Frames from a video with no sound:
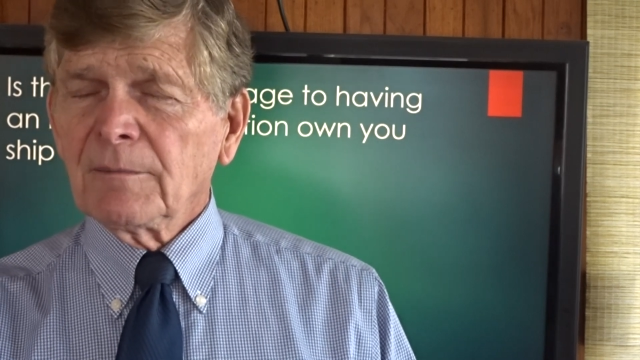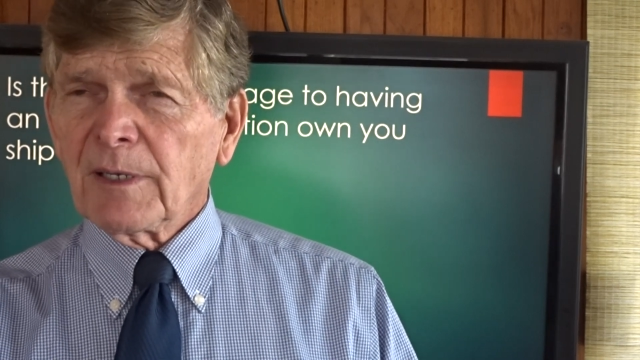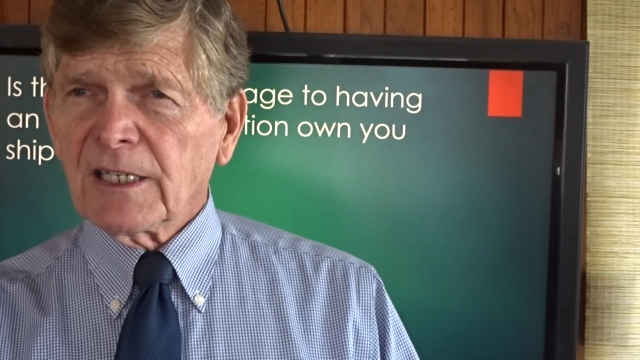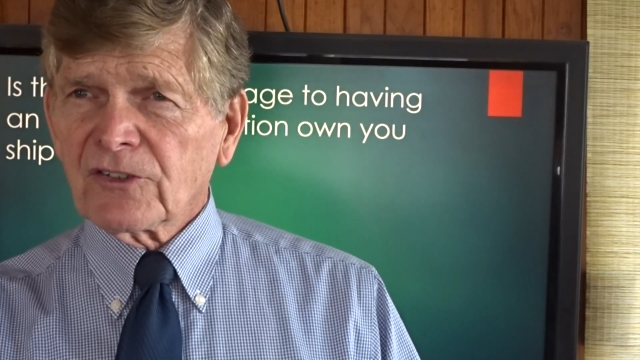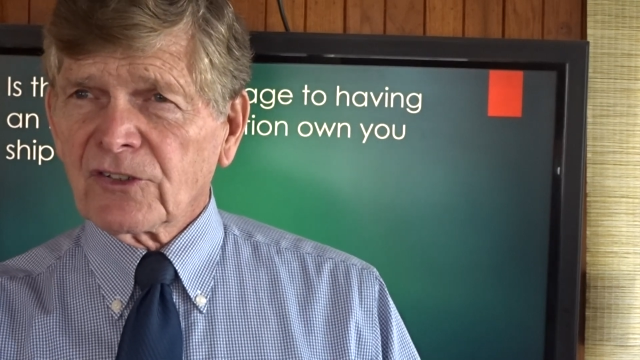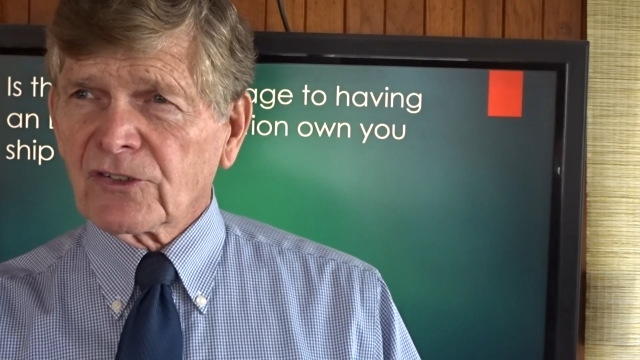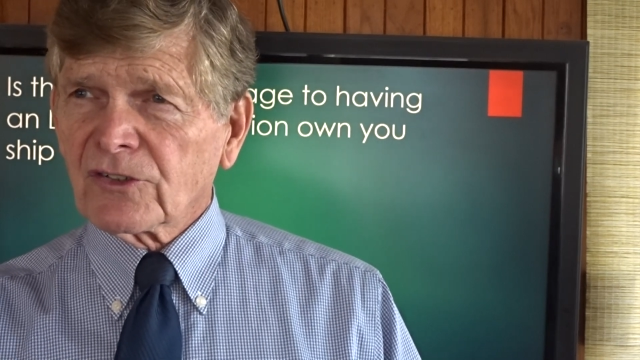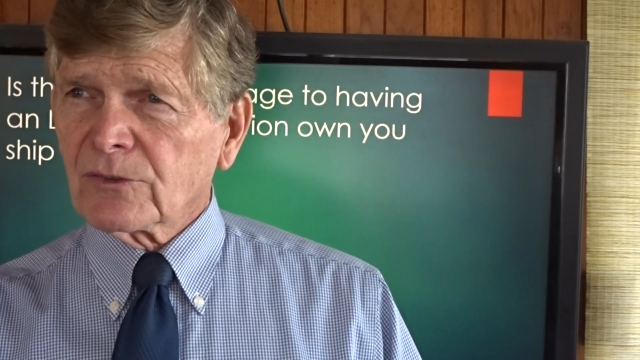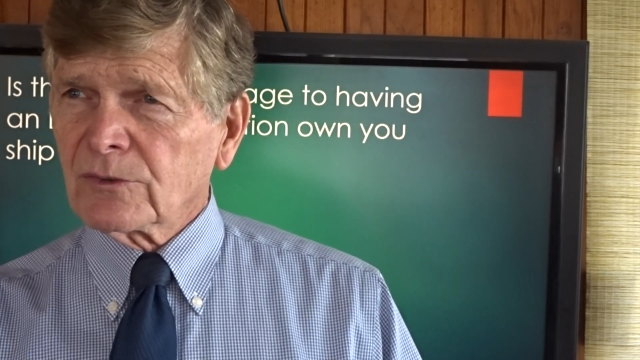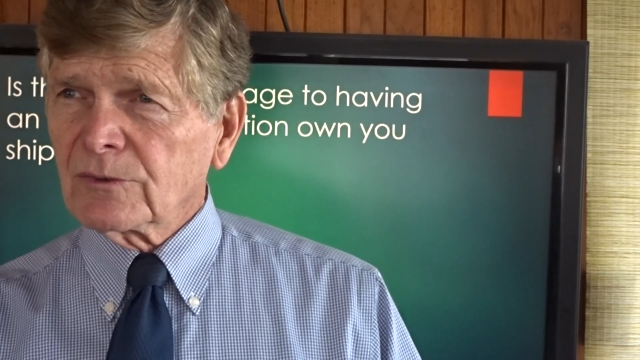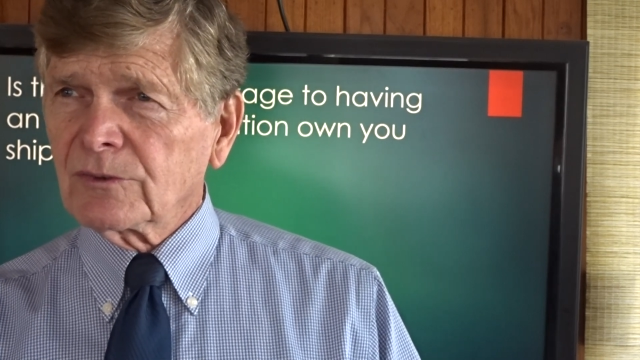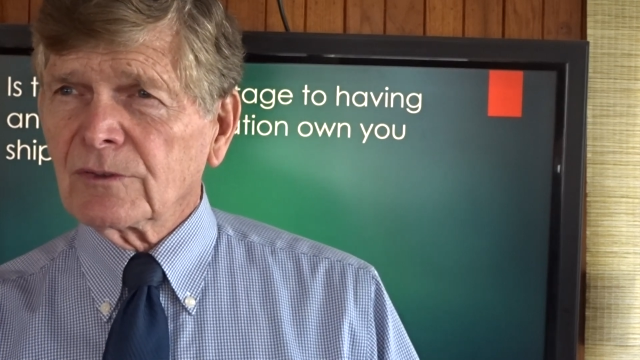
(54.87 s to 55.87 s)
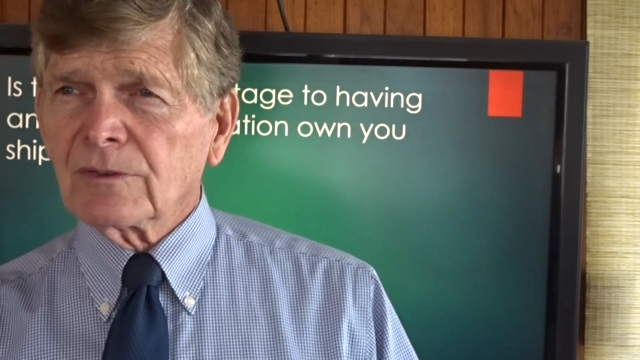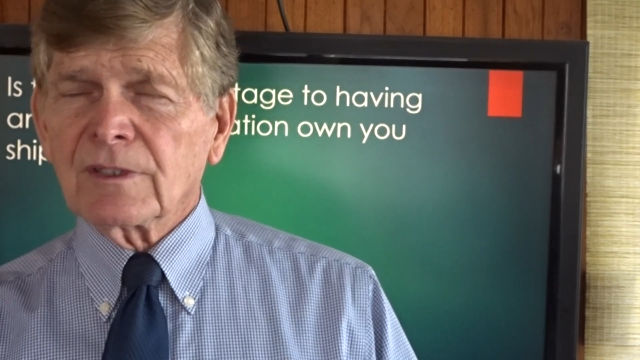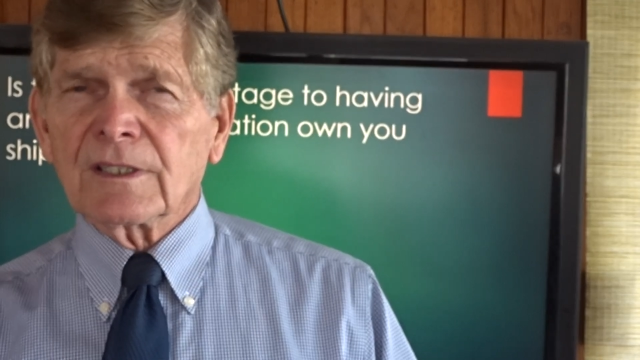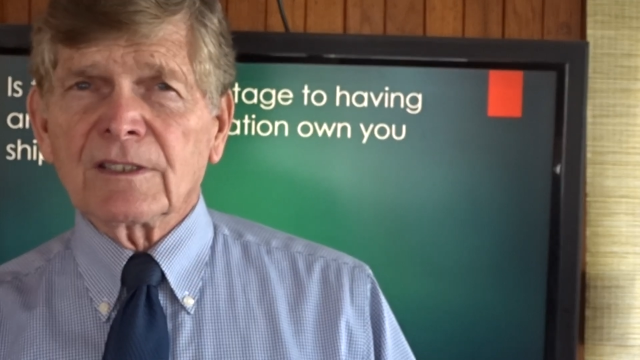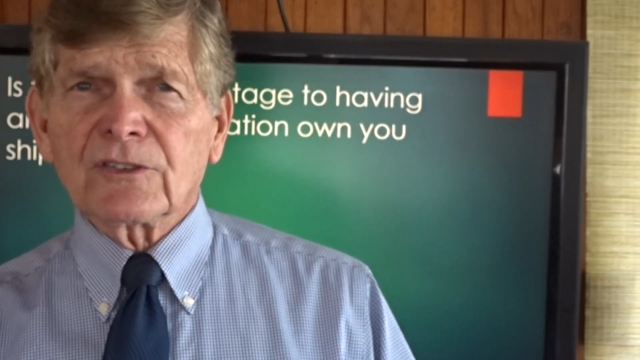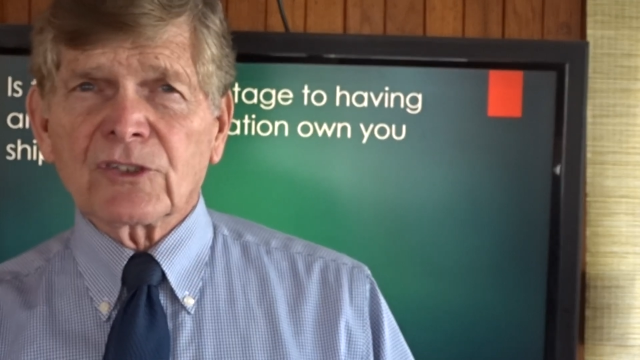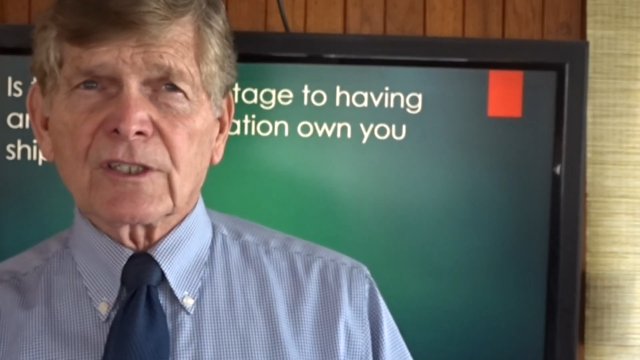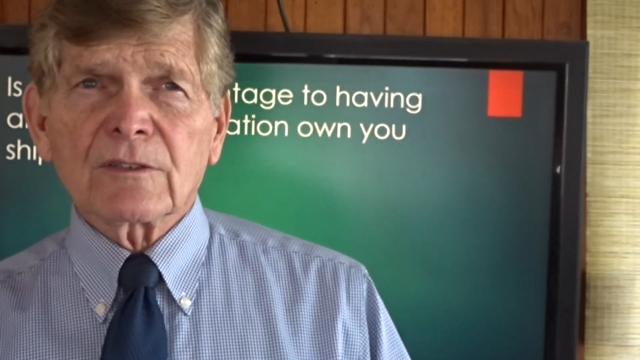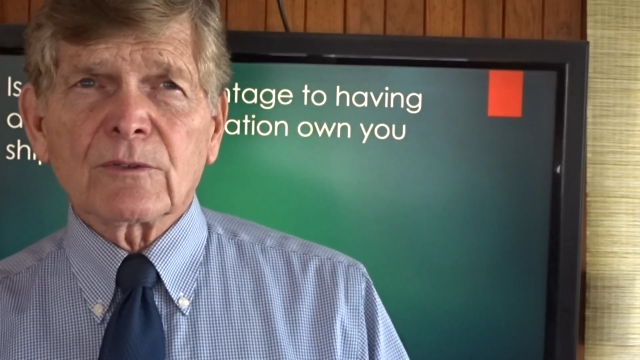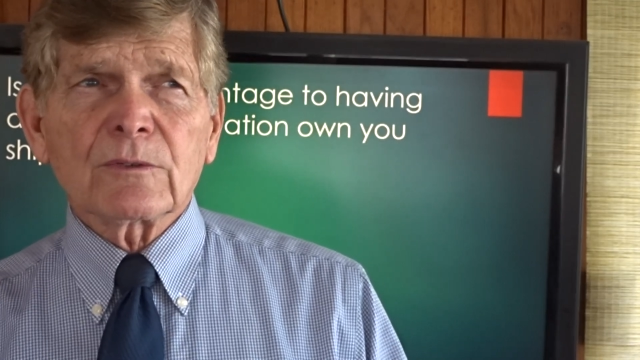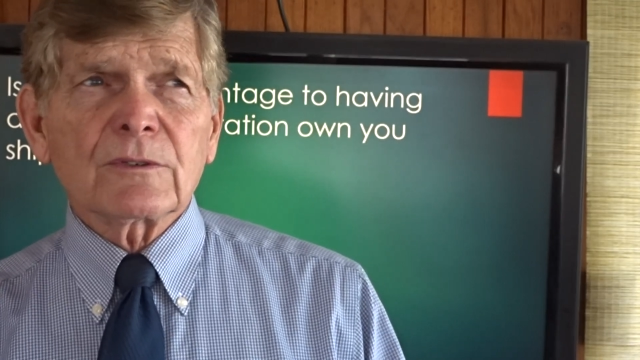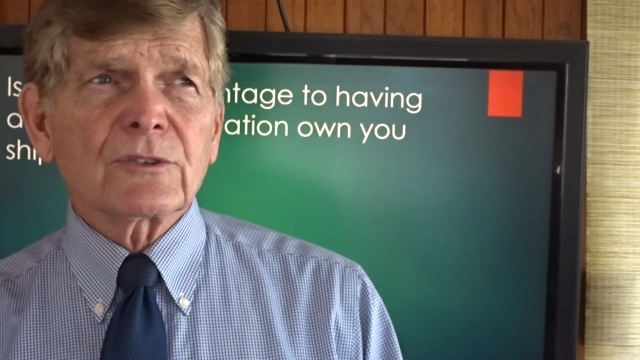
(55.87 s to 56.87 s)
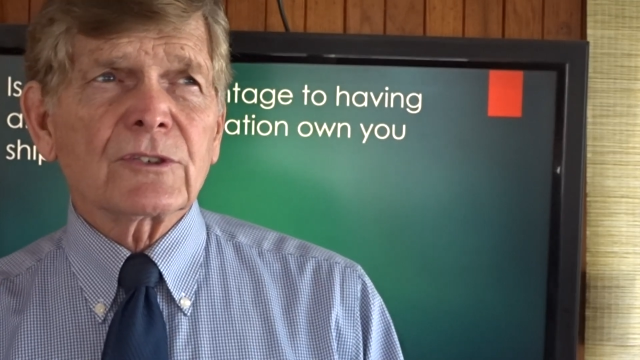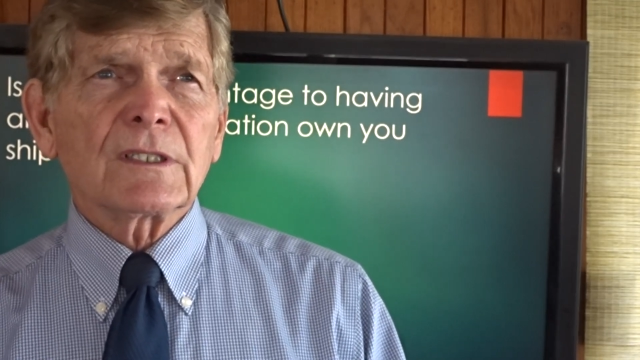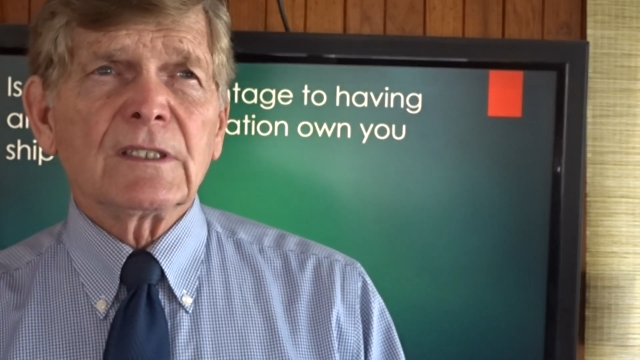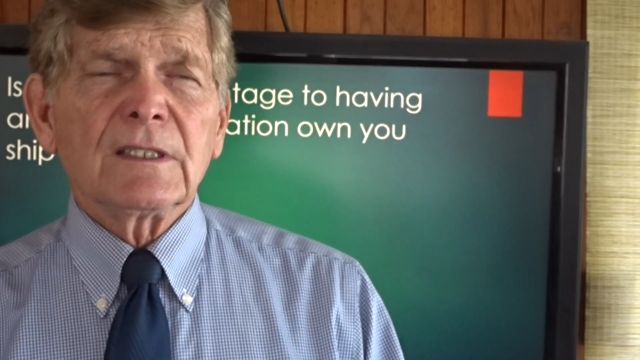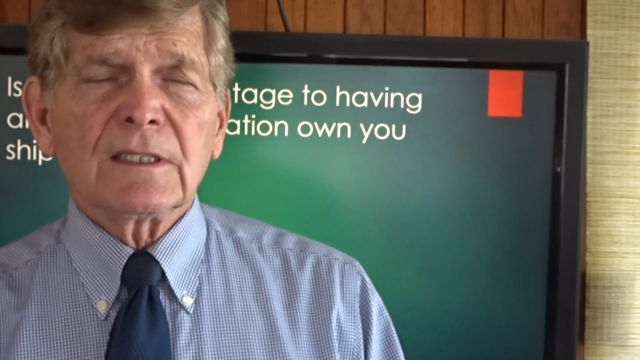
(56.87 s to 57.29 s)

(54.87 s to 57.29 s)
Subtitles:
passes through to the shareholders.